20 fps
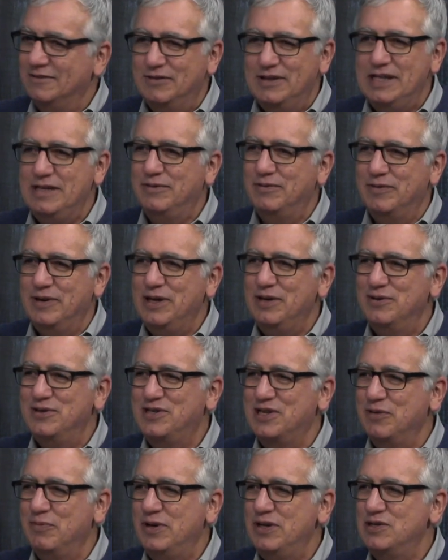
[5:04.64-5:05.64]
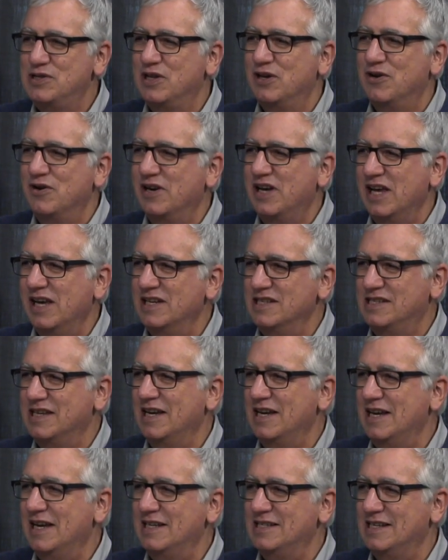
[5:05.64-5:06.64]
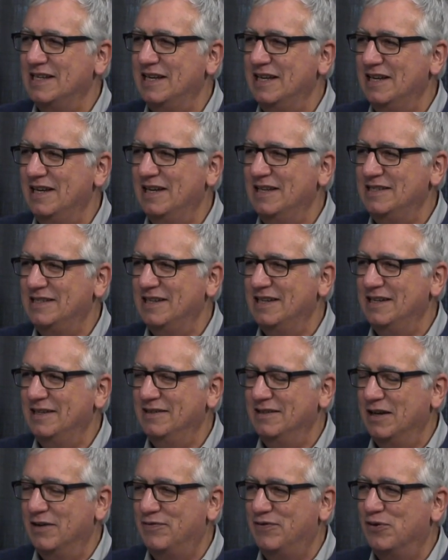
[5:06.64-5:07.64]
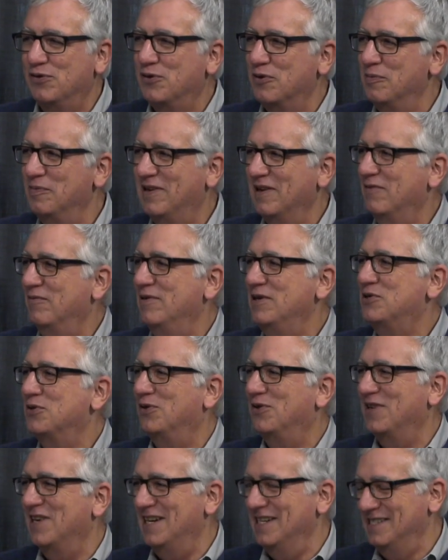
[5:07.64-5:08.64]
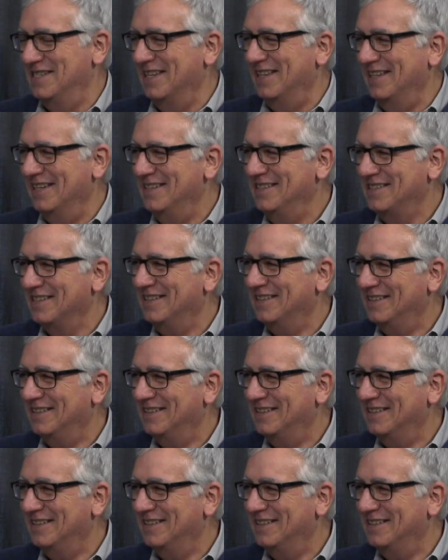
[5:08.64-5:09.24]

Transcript: We use the cooking as a fulcrum to reach all kinds of things.